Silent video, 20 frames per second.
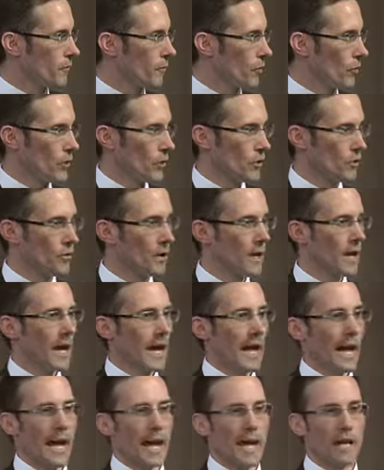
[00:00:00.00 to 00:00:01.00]
for you,
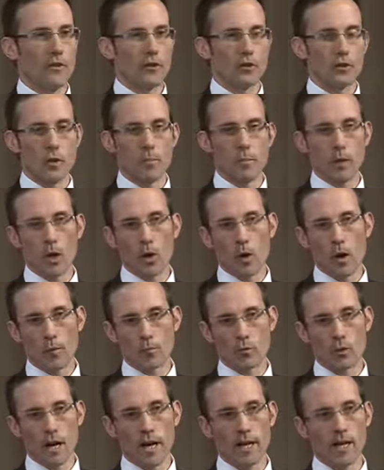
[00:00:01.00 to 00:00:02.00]
and the 000
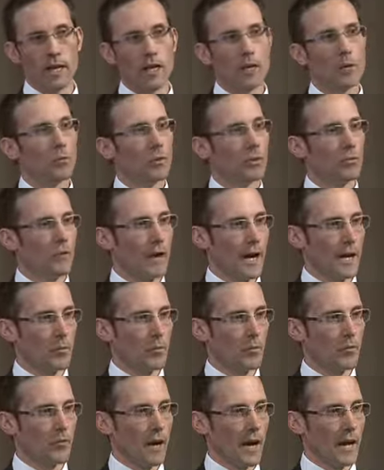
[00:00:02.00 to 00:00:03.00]
operator will
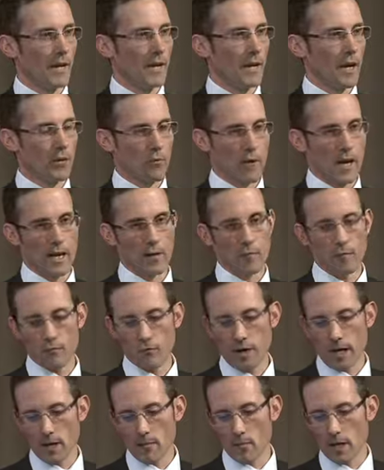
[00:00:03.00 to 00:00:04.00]
run a
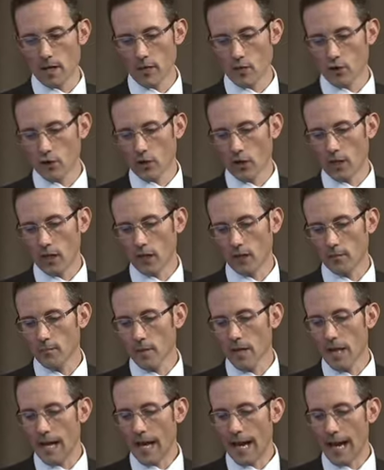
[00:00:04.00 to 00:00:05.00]
randomised trial.
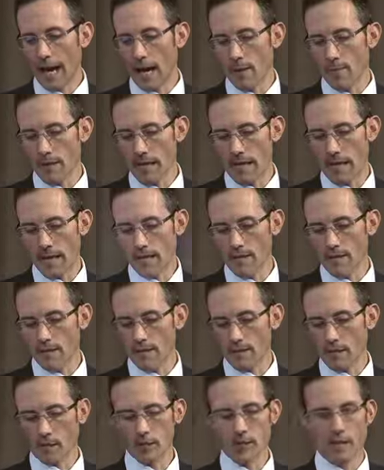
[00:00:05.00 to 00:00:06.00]

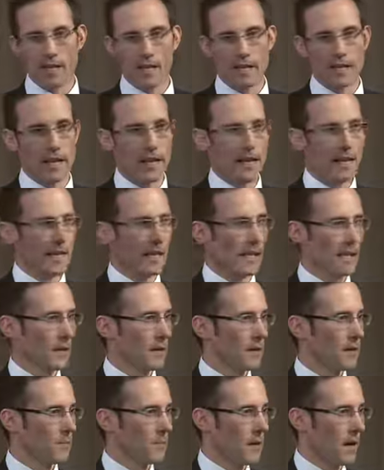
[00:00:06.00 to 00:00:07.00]
Heads, they'll send the
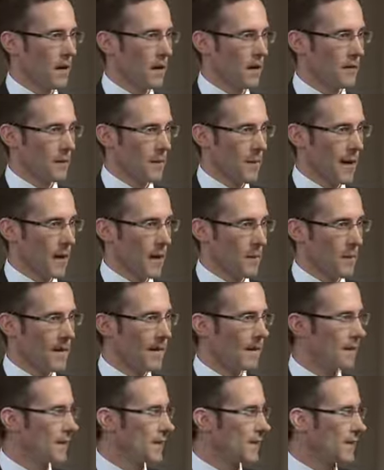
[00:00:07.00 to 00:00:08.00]

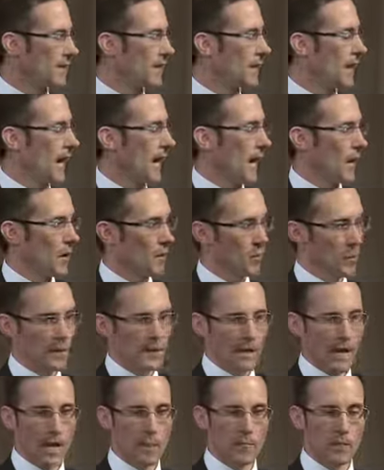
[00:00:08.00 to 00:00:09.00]
paramedics
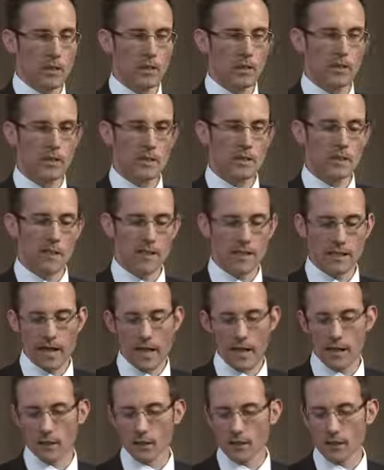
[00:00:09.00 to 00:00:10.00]
with an ambulance.
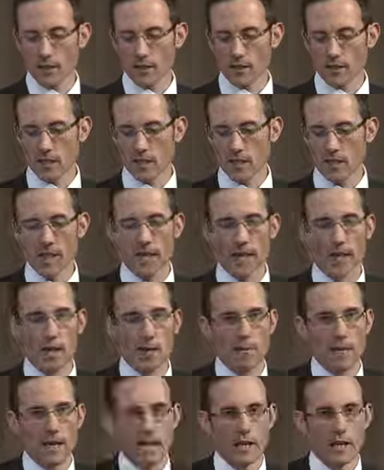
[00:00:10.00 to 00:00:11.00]
Tails, they'll send the
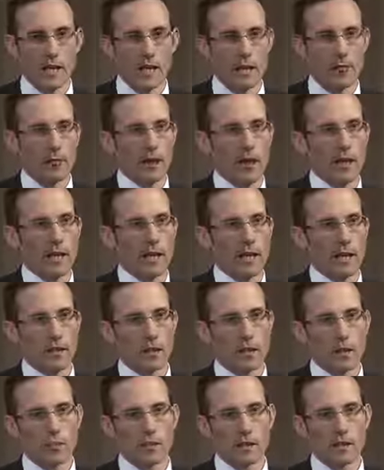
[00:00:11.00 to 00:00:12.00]
NRMA care flight
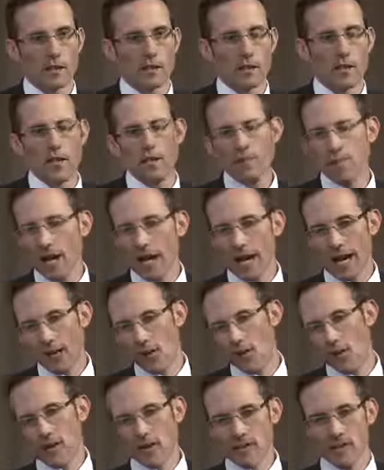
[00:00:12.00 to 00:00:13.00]
helicopter.
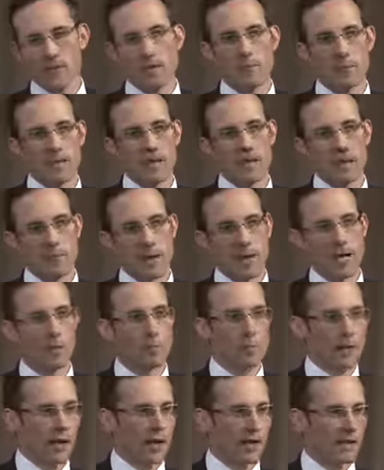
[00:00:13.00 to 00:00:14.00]
Actually, the CBD may
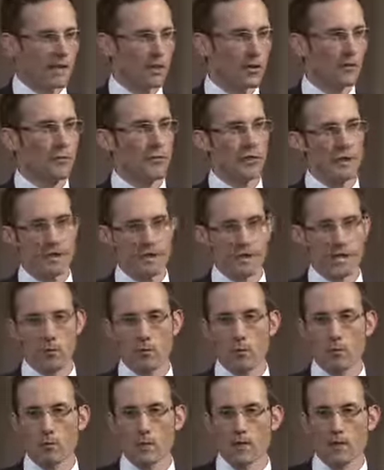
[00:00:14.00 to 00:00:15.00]
not be ideal for this. They
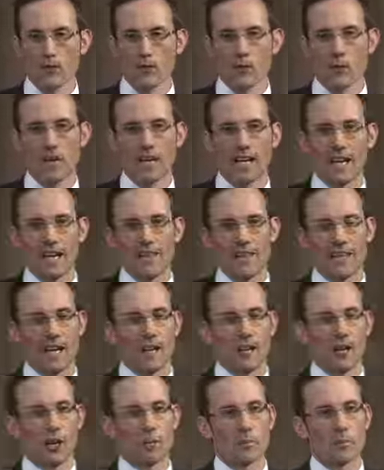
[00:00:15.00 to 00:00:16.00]
probably don't try and land the
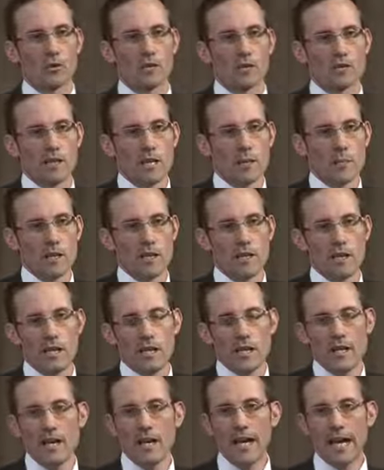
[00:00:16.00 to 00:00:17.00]
helicopter in the
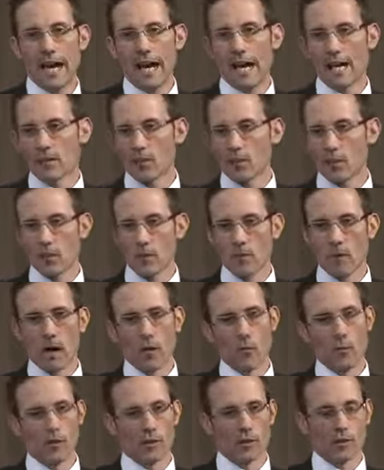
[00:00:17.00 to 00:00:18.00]
CBD, so you
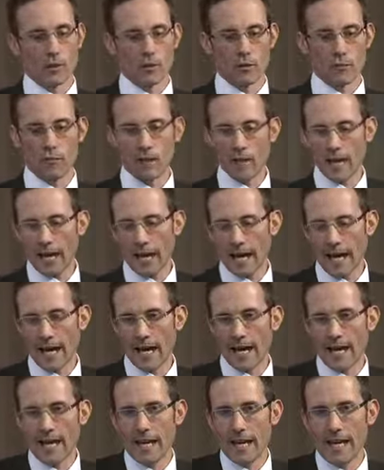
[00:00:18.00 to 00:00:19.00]
might want to sort of
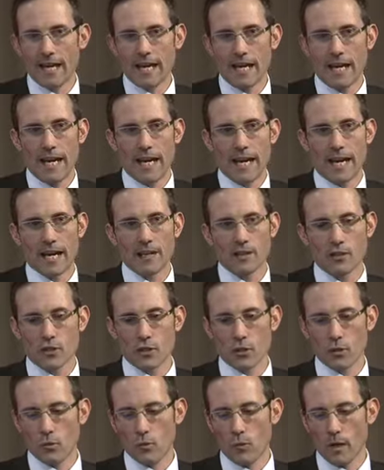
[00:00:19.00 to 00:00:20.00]
head out
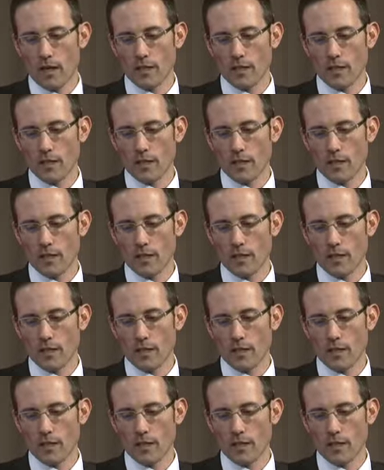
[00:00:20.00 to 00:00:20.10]
to